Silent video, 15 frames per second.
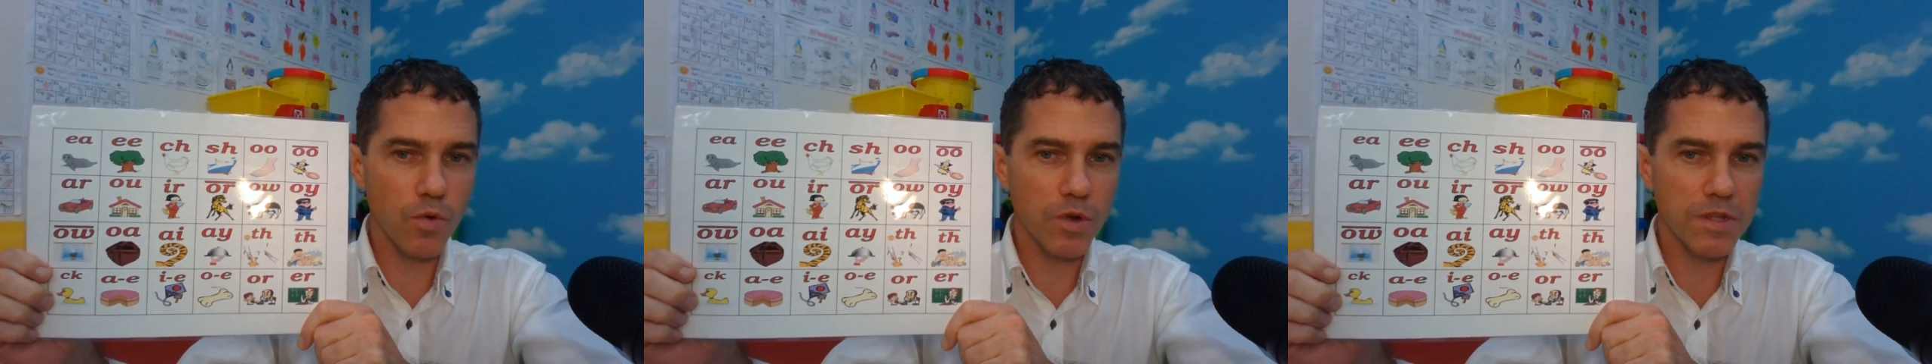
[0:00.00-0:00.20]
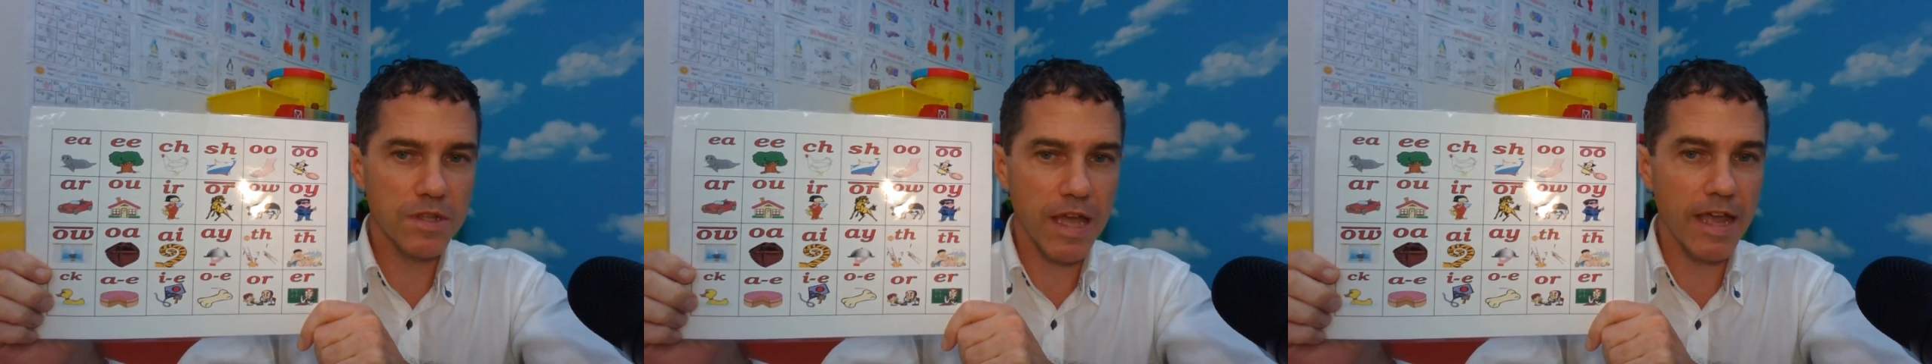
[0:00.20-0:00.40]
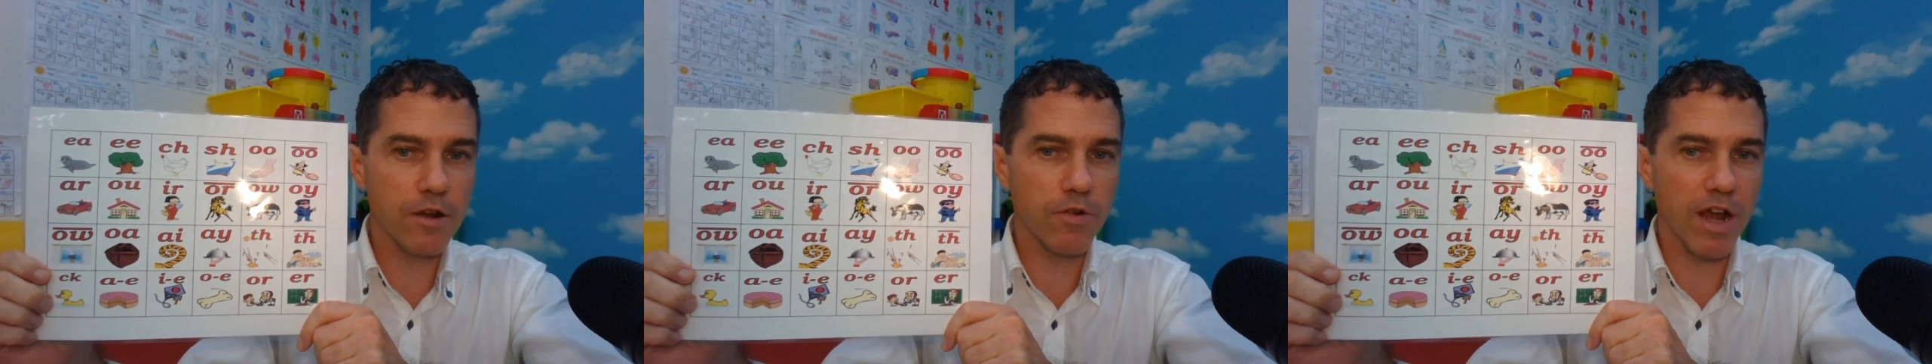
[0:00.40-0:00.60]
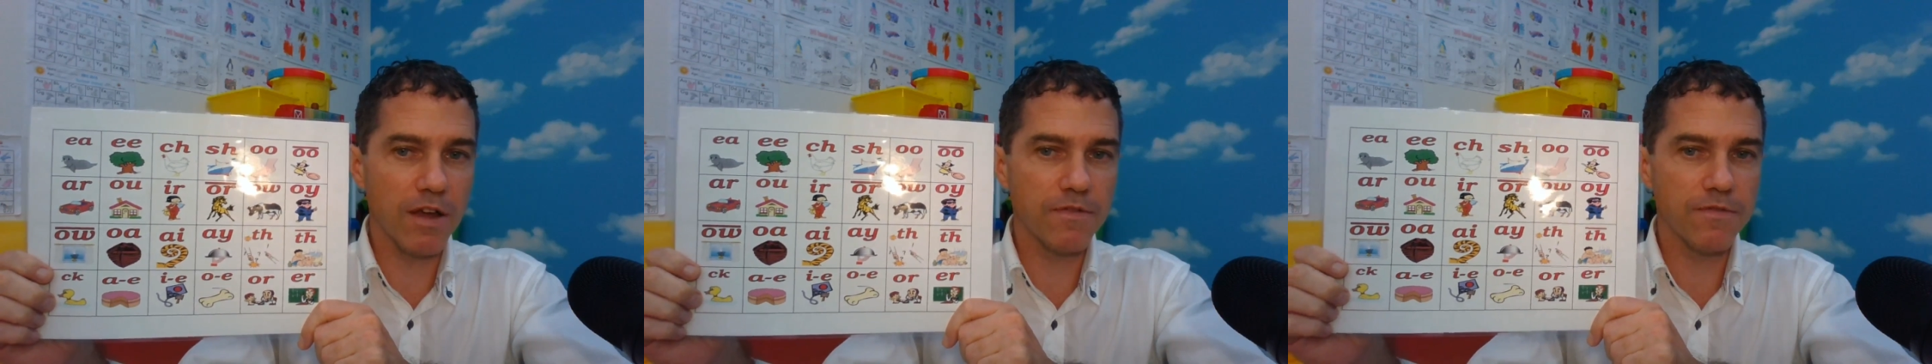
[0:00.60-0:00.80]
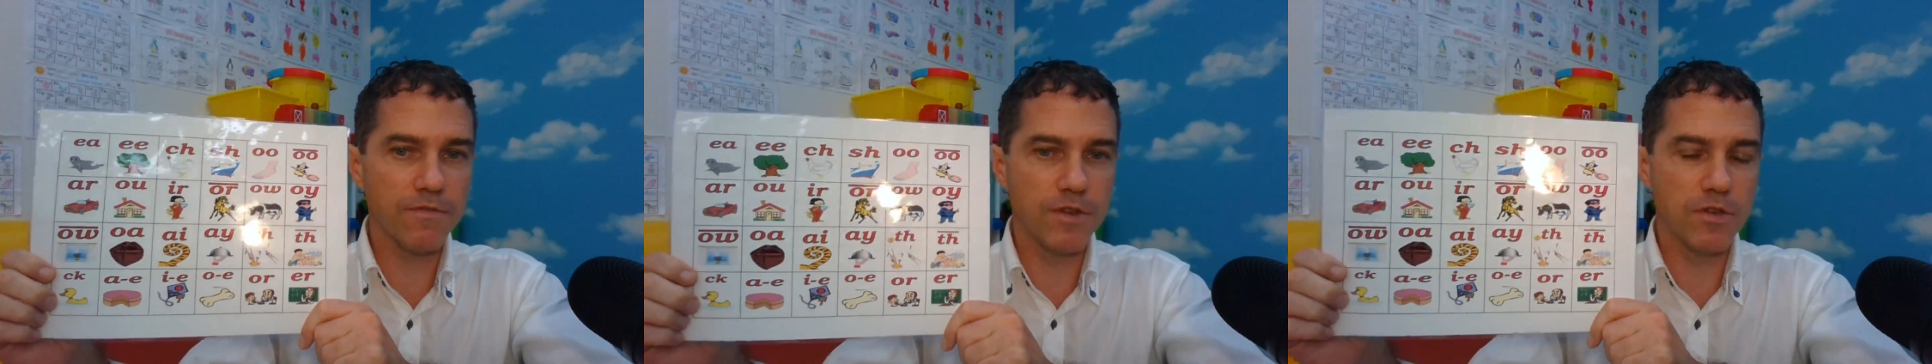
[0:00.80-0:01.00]

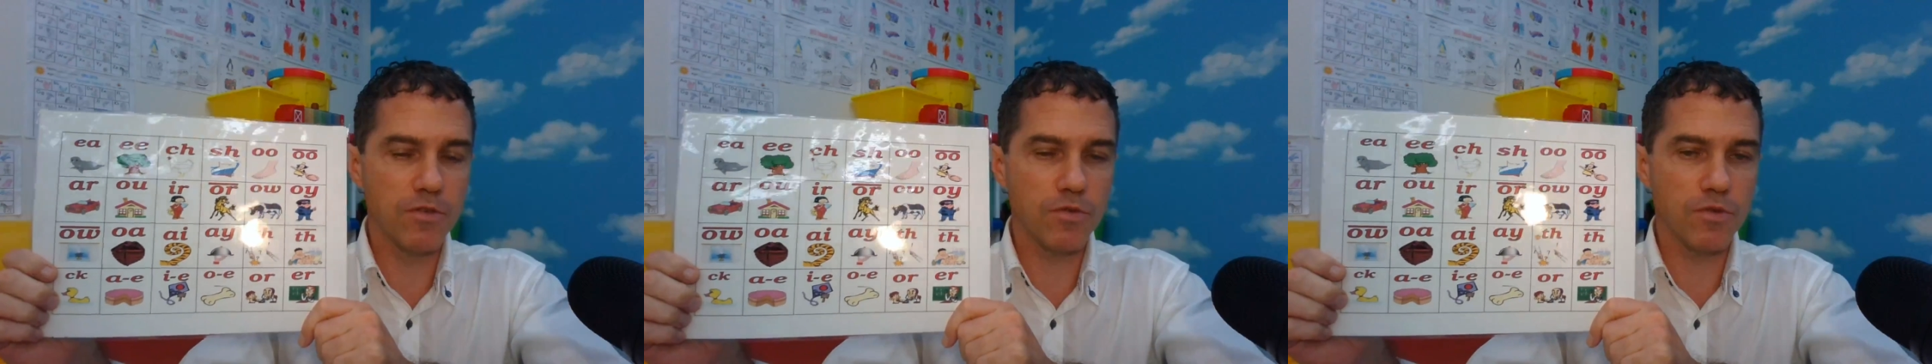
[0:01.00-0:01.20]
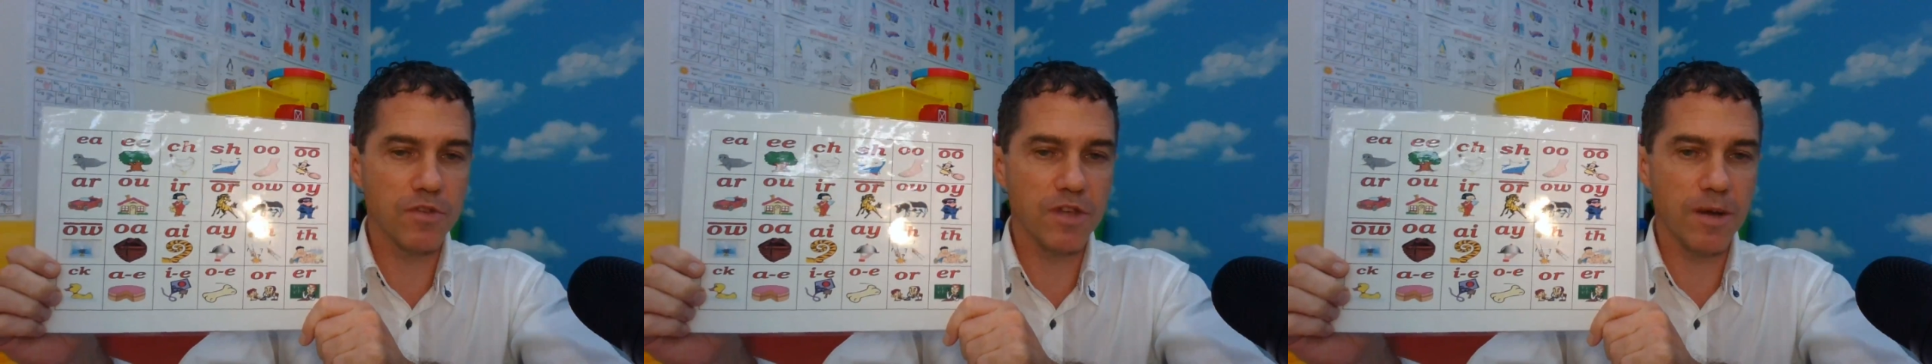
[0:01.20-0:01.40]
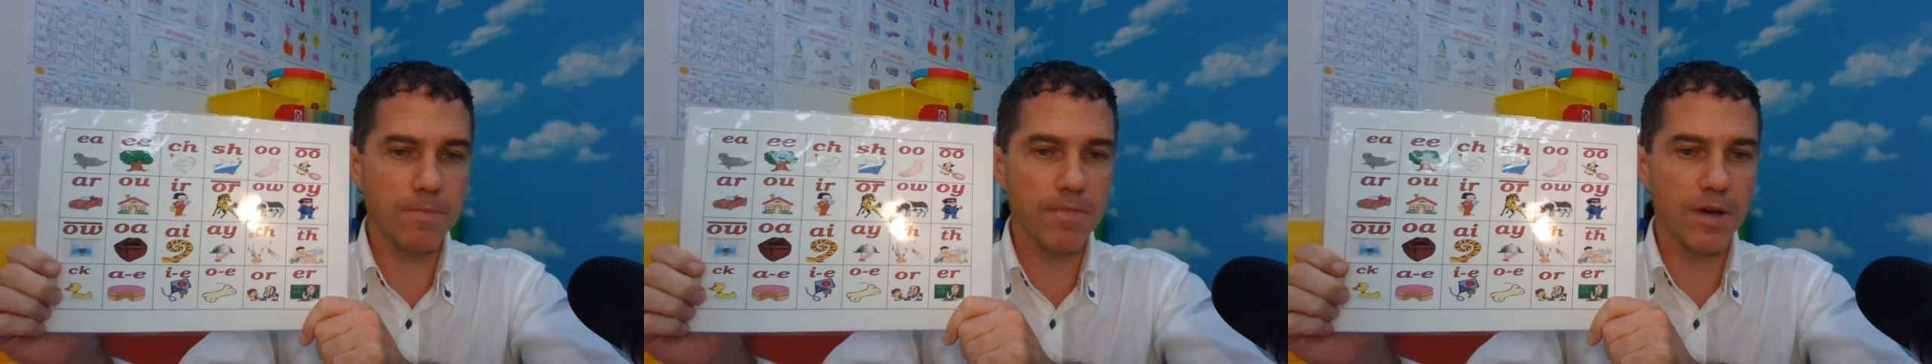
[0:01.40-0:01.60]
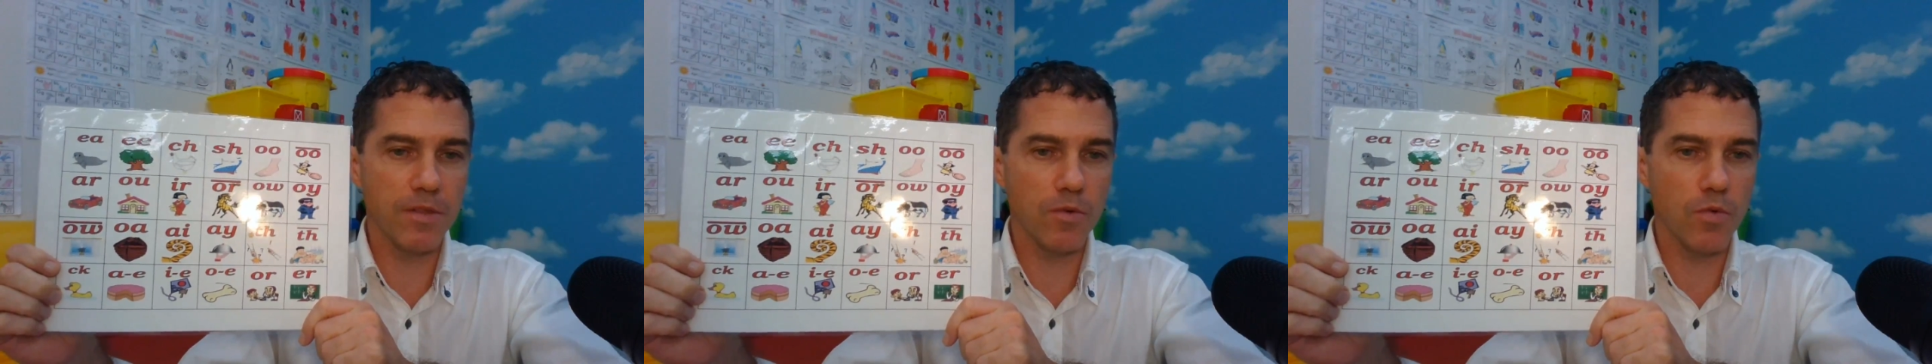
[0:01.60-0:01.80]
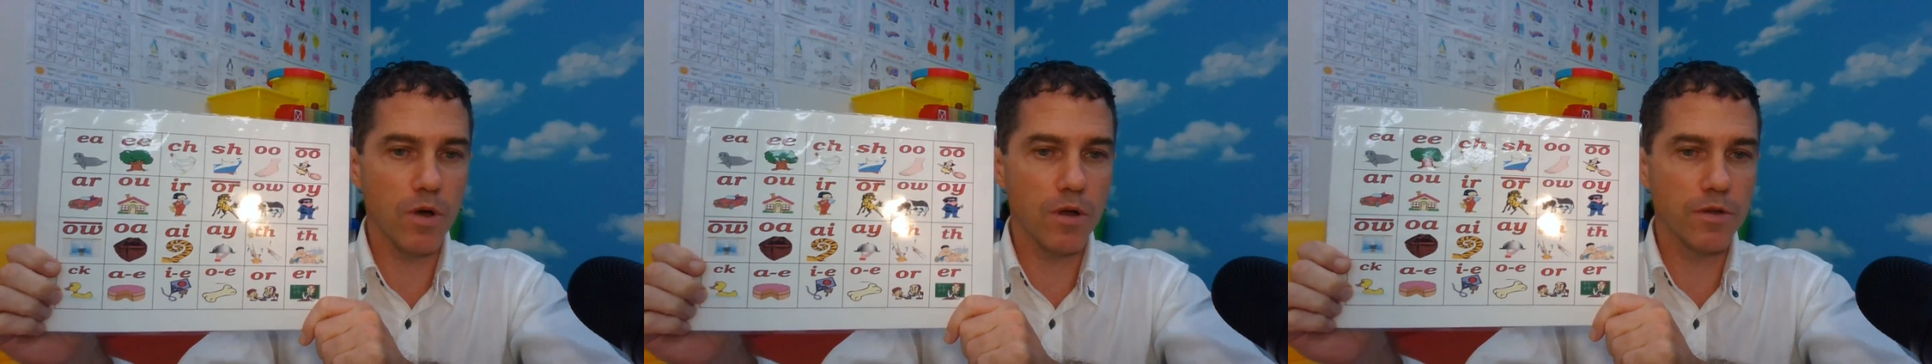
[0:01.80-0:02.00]
digraph visuals up on the
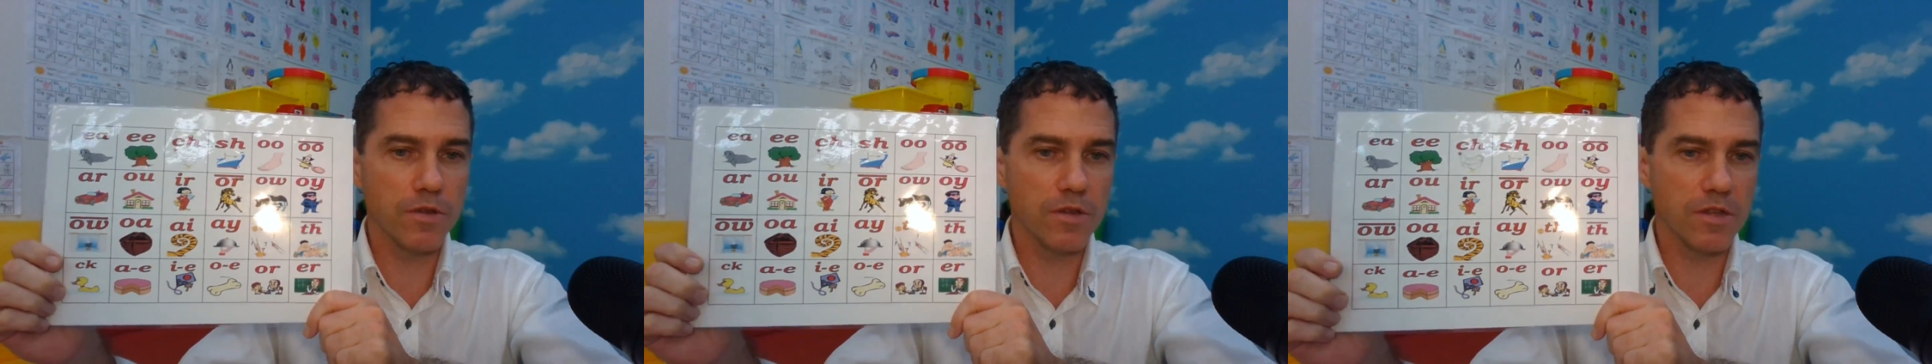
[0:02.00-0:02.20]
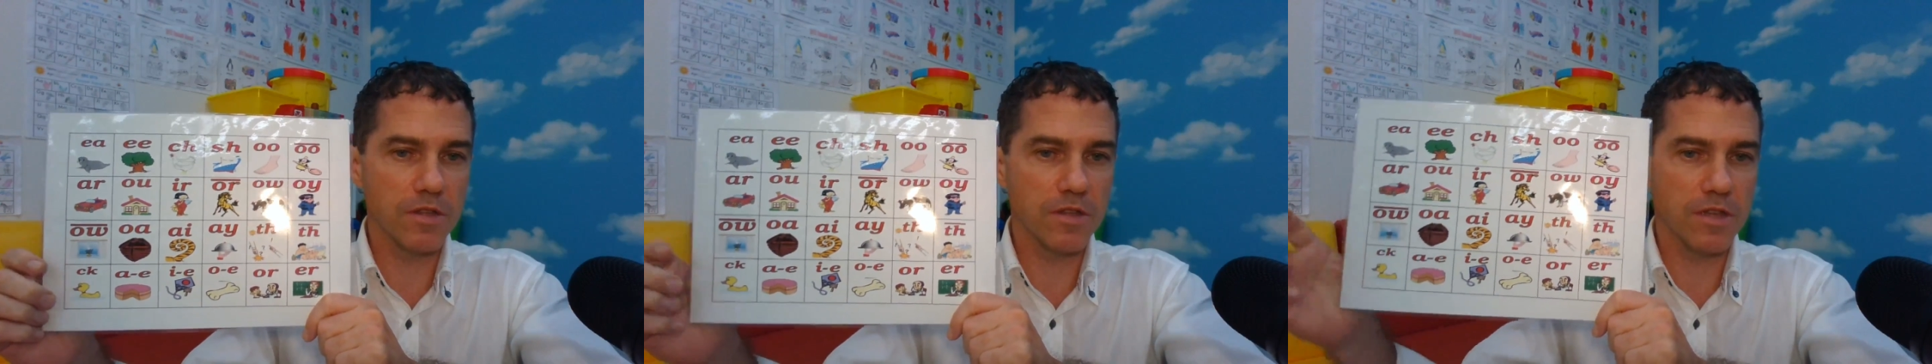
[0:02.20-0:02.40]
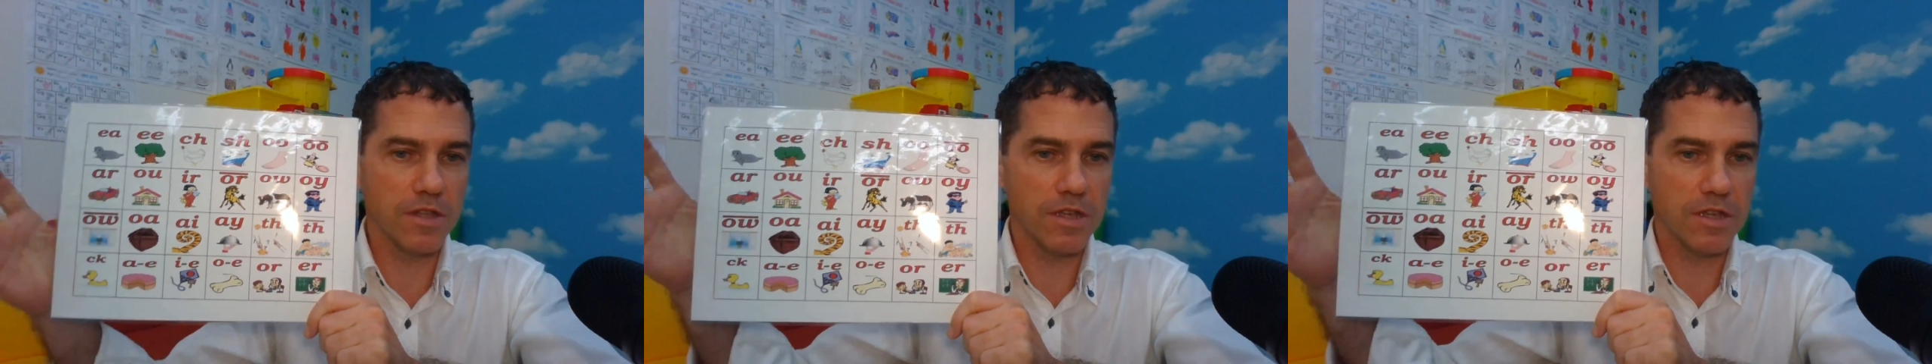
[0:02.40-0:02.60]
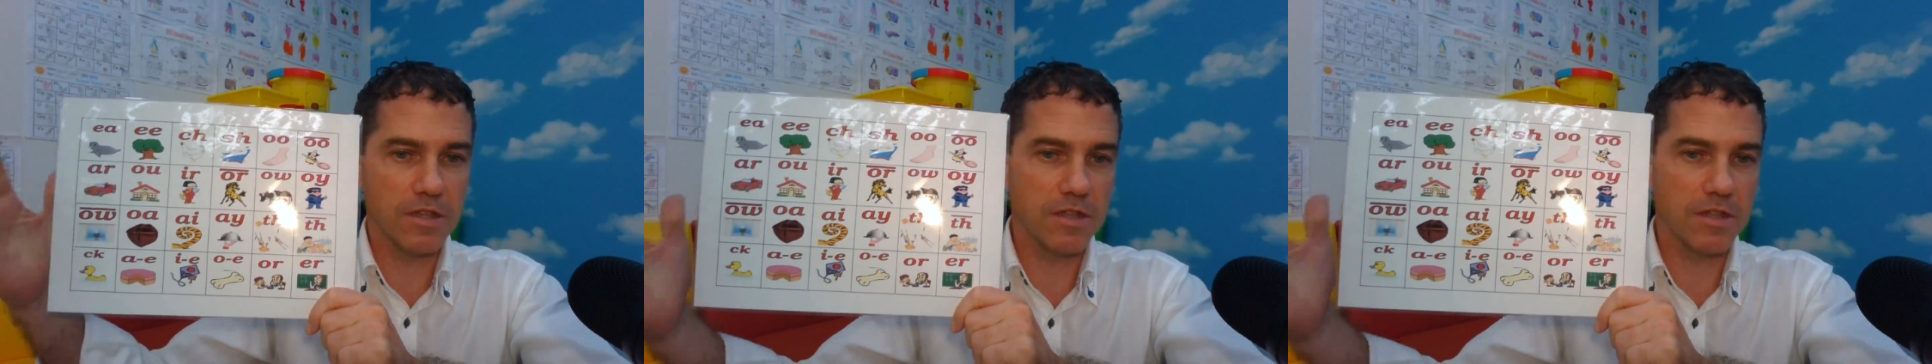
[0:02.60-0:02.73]
wall. You can see this.